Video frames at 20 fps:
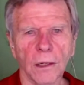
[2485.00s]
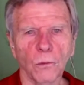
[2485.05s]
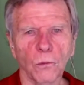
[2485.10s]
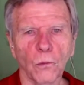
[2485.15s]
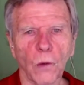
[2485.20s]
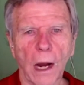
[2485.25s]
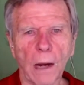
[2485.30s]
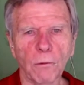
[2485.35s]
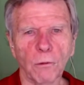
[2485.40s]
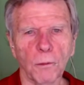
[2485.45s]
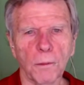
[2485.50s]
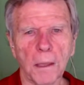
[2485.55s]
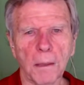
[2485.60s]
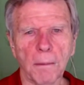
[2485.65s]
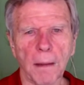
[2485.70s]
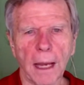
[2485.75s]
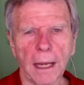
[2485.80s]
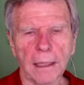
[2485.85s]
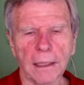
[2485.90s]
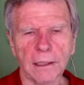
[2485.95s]
I will be
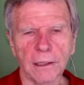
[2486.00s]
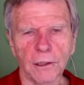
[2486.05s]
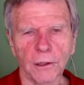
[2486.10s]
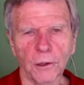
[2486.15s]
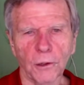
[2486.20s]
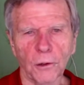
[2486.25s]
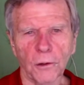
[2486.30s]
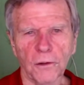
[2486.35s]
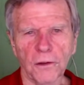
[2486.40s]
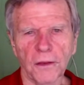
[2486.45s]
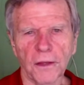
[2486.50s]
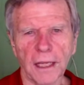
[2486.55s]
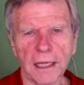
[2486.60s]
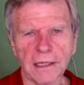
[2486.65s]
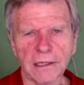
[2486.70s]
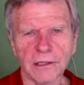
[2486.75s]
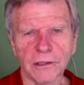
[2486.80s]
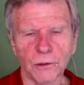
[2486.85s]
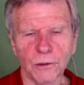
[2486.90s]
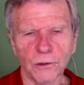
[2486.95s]
back here
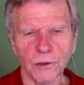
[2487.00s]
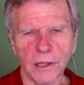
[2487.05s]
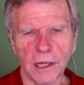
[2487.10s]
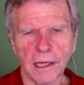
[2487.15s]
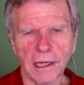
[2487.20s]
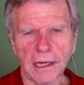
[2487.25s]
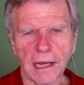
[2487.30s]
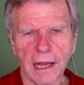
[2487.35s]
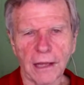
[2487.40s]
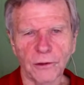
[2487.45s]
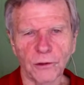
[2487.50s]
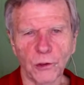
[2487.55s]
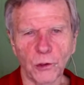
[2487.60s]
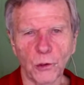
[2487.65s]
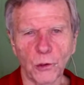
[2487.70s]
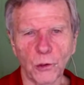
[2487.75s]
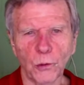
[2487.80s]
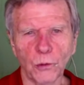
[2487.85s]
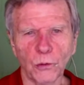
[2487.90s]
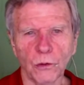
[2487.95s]
next Tuesday at
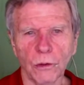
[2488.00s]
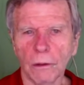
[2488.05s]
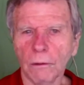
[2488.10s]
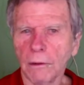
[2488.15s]
noon.